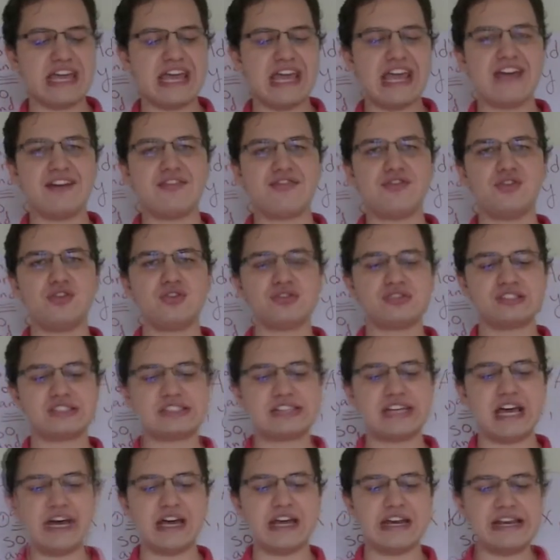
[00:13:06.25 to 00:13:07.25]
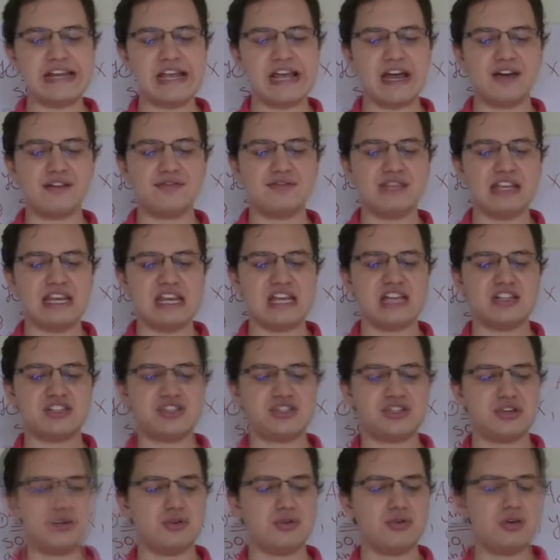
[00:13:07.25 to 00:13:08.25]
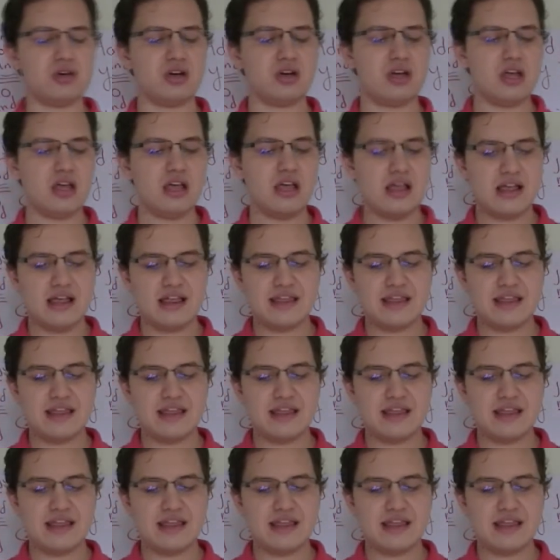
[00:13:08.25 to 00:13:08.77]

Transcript: careful study of the issue,